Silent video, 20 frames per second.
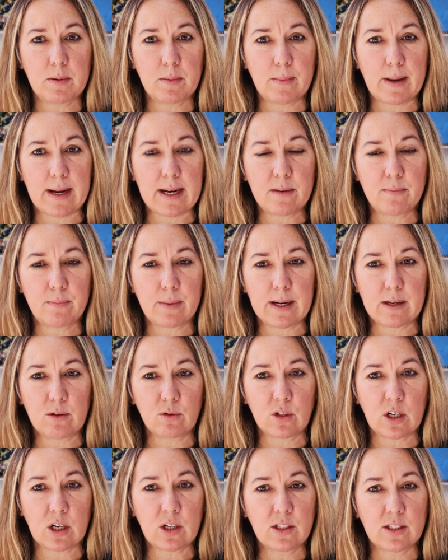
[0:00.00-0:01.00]
be made by your
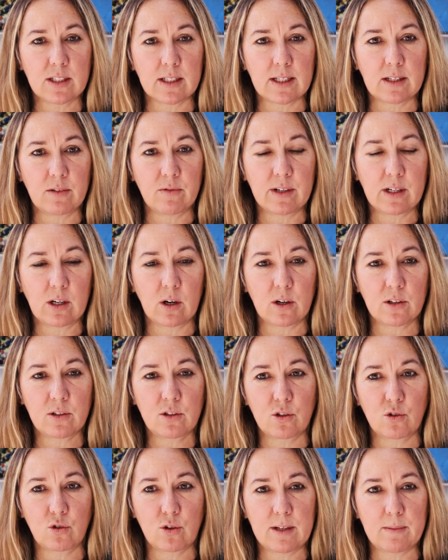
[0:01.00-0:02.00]
doctor in regard
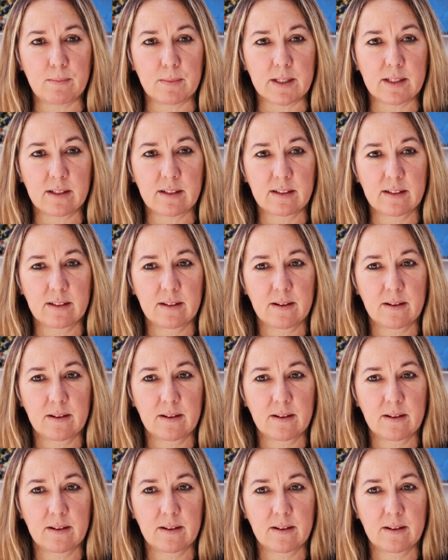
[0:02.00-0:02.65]
to treatment.